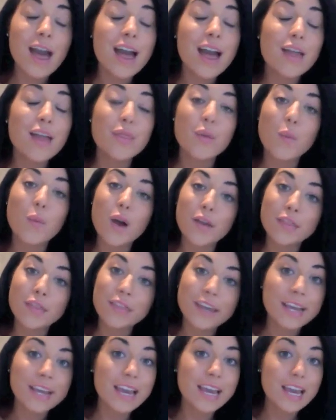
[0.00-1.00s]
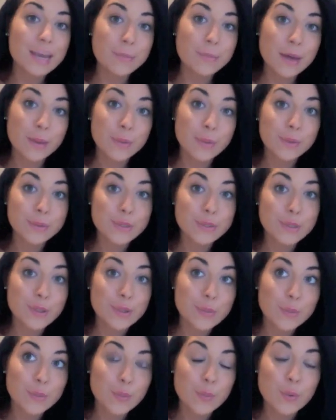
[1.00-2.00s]
The one that came out on
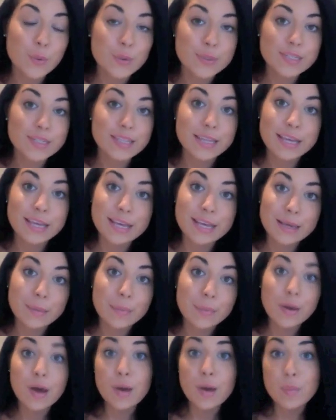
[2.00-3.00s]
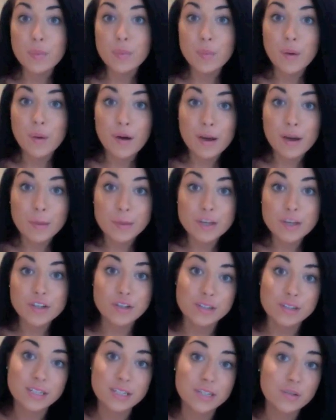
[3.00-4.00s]
top was the purple eye, which I
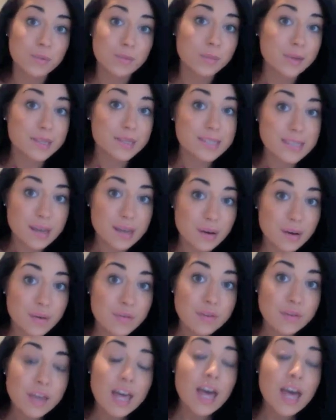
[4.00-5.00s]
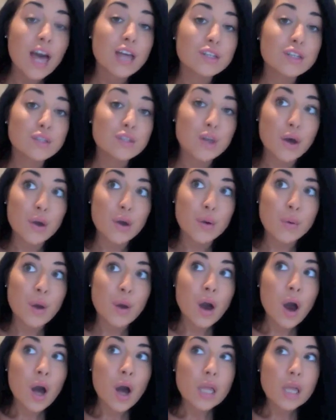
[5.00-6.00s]
did on myself. So
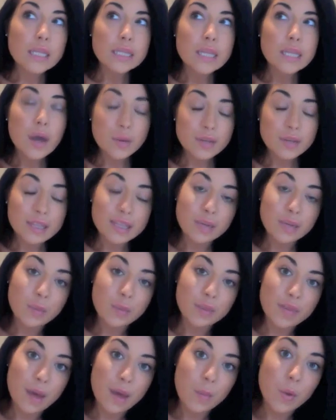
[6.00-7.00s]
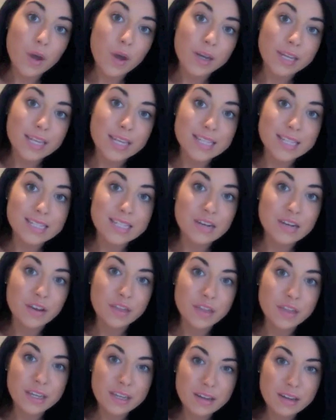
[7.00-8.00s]
only thing with that one is that I
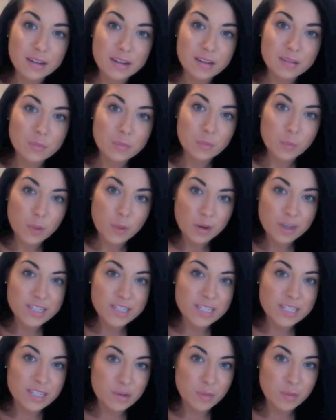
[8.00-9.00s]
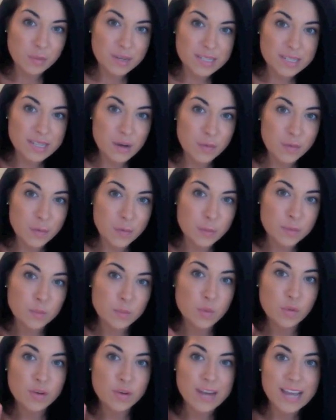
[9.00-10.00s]
think when I did it on myself it was
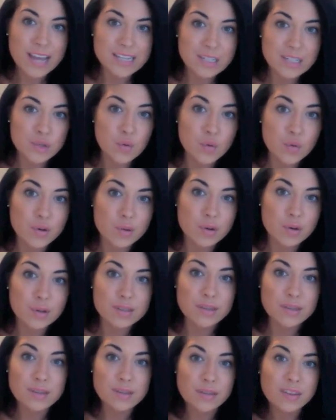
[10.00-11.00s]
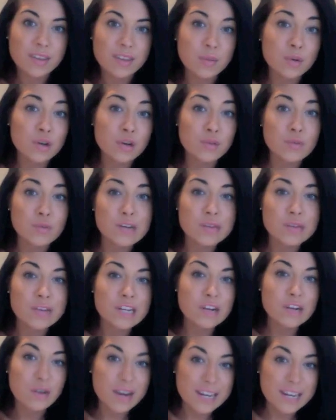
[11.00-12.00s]
more an editorial look, so something that would look really
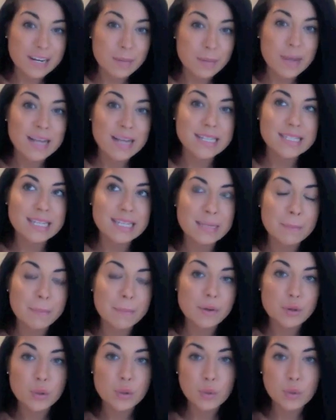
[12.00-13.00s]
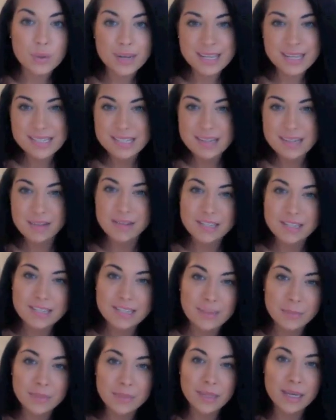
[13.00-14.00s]
great in a magazine but not necessarily
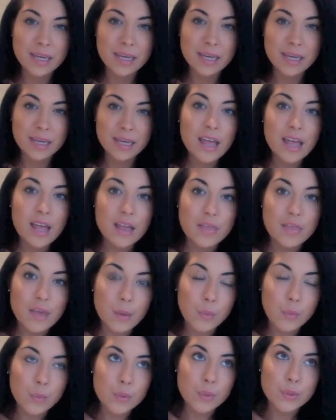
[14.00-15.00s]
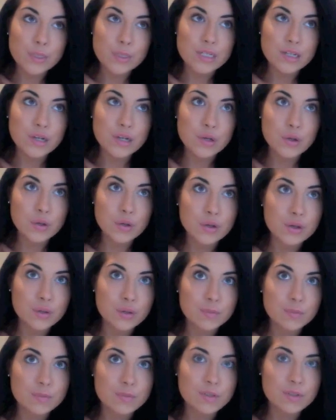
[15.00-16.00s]
something that would look
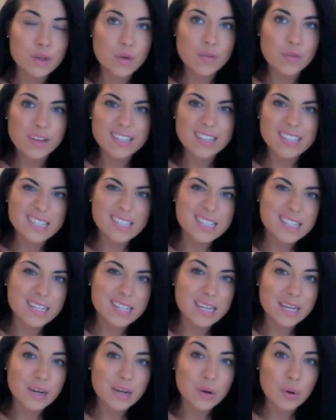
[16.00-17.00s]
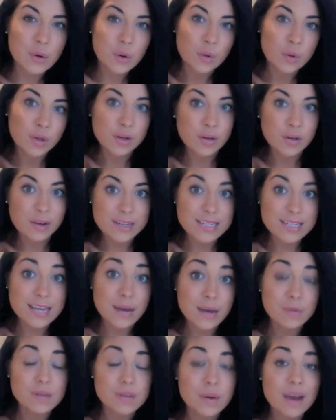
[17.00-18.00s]
so fantastic on a night
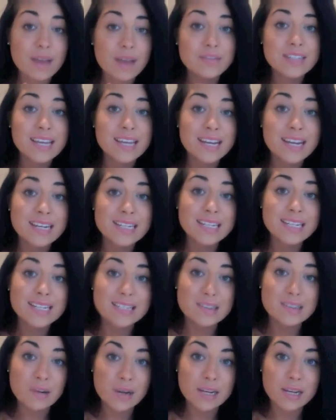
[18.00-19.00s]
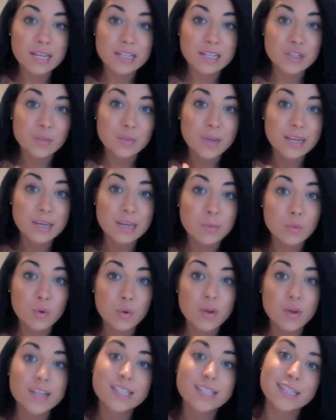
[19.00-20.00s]
out. So I have tailored it slightly to make it more
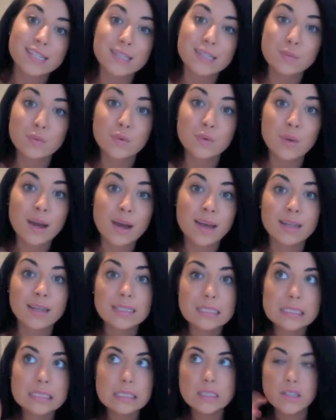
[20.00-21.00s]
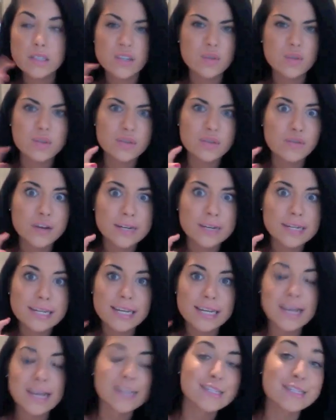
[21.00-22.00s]
accessible and user friendly
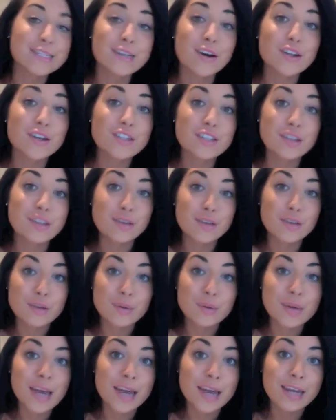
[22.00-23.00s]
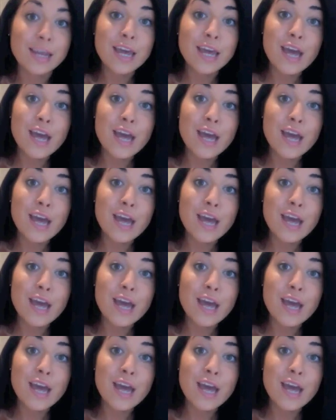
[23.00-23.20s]
as such, so that you can